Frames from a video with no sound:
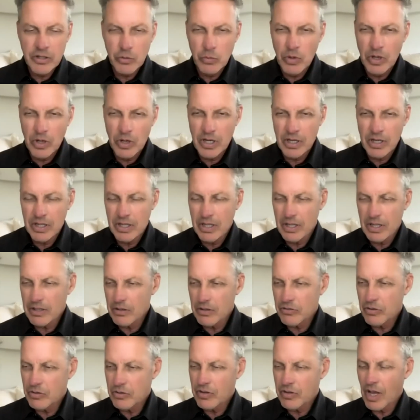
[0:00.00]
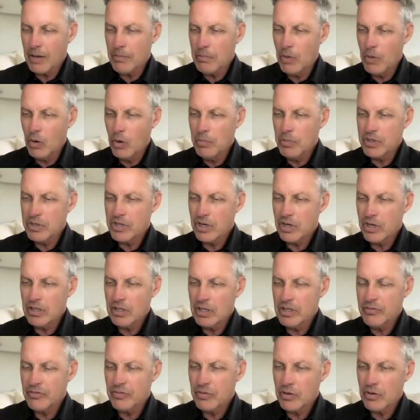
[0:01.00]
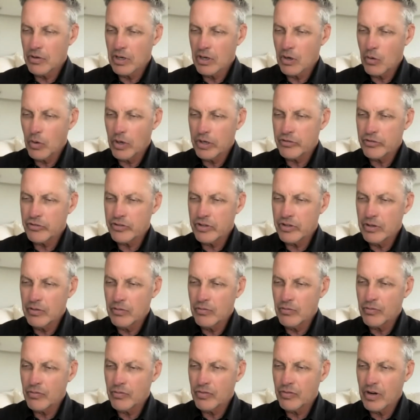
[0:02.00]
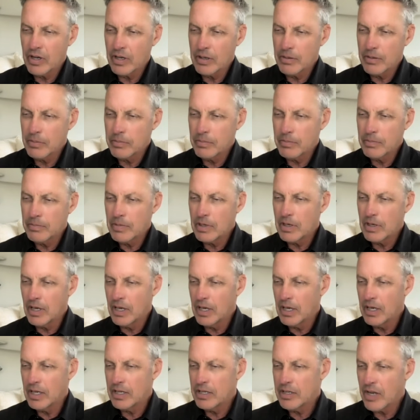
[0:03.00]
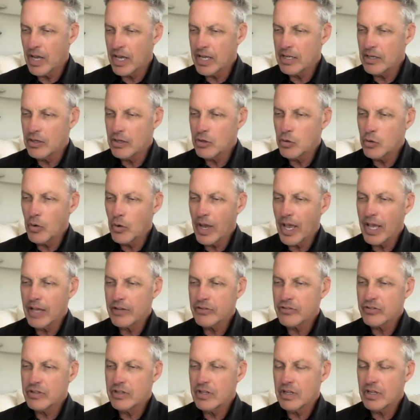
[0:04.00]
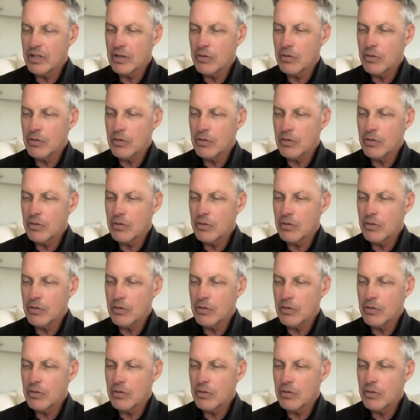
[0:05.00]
want to stop momentarily for a question from Dana, who asked,